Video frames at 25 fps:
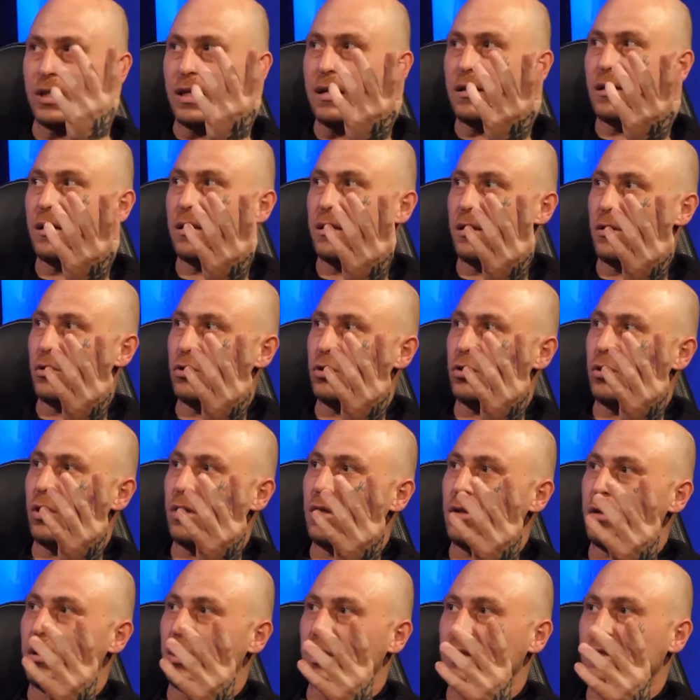was a
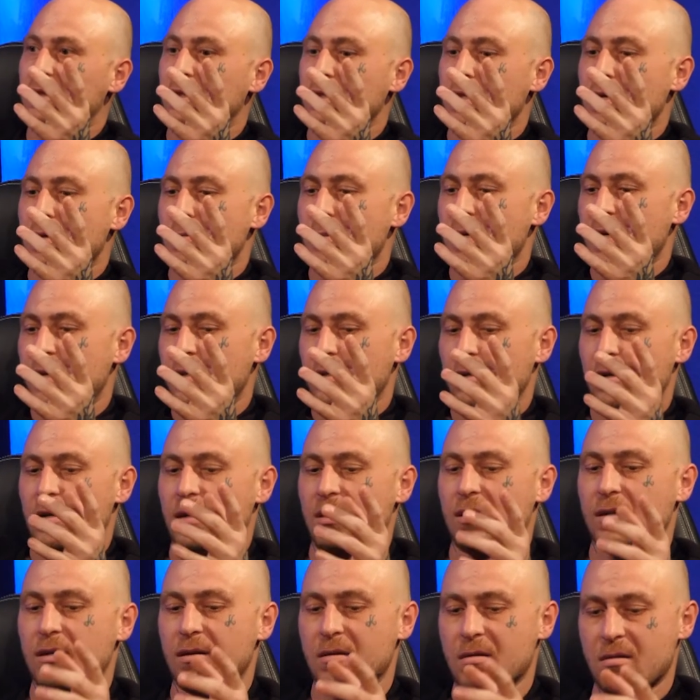lot of, like, you know, man,
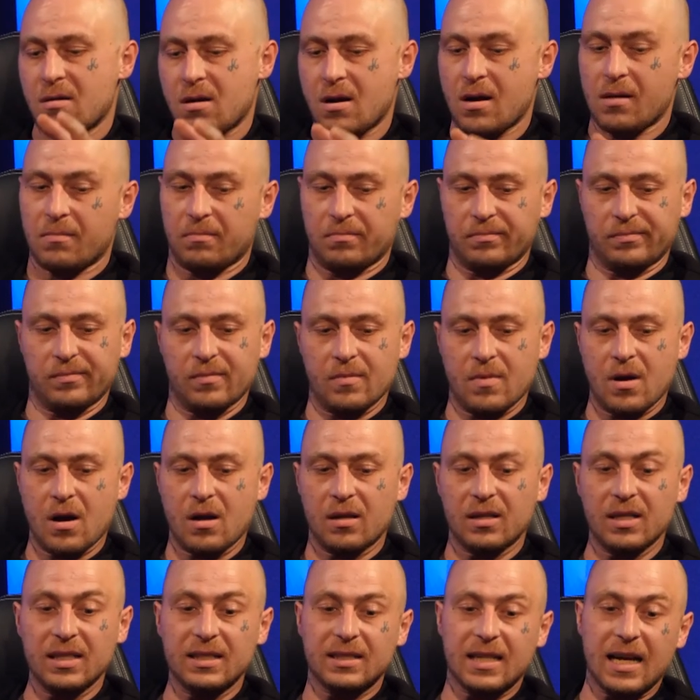you
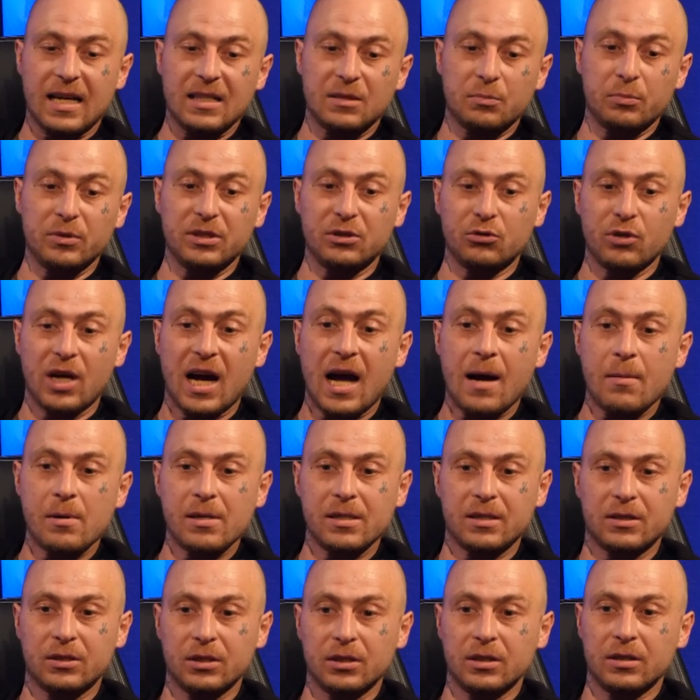know, these kinds of being
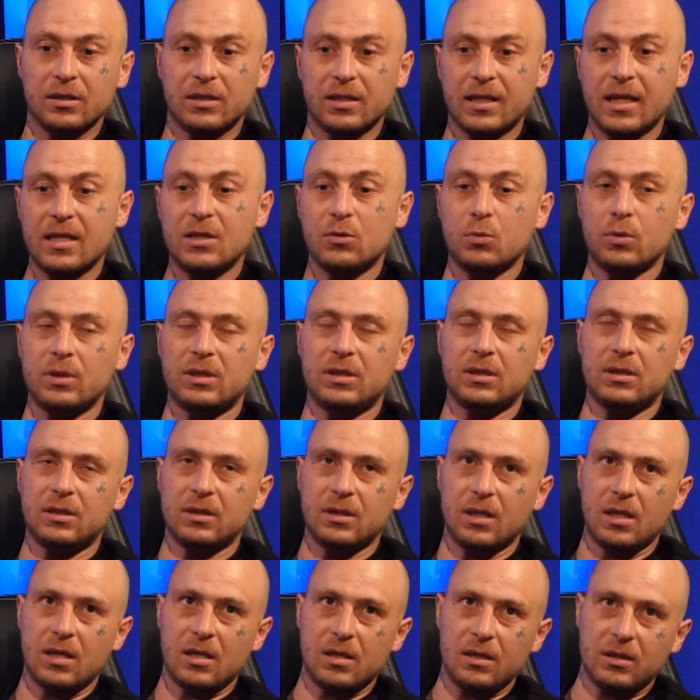drama to gigs,
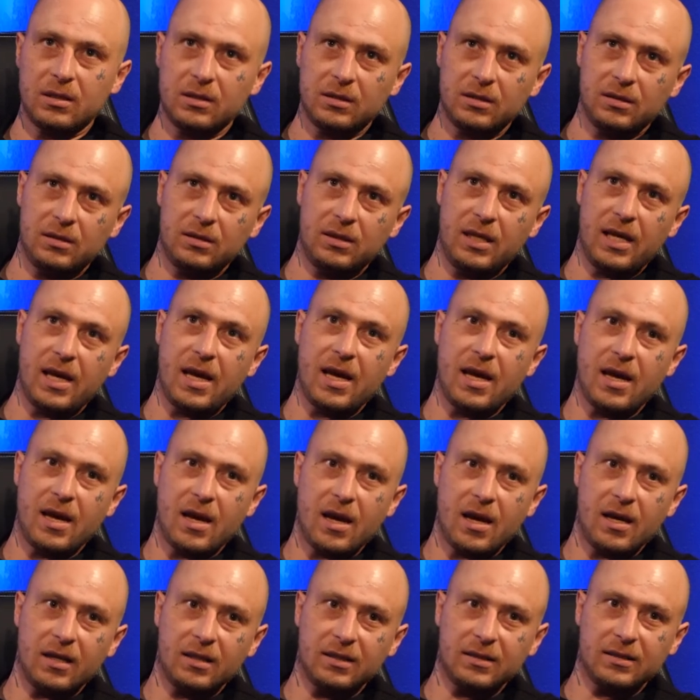which,
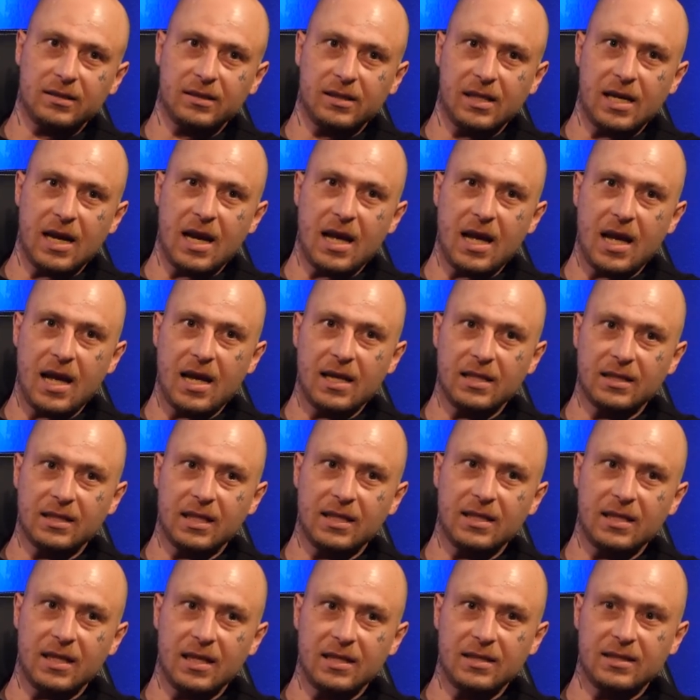yeah.
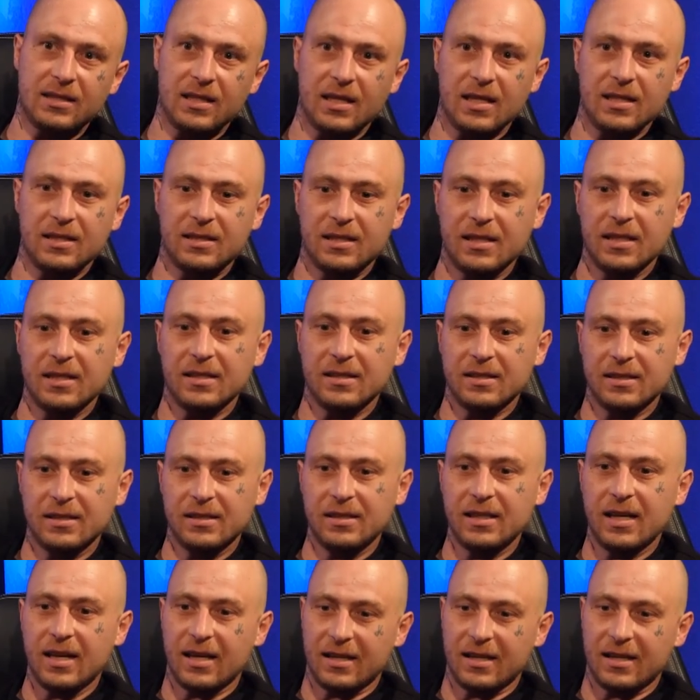Guilty.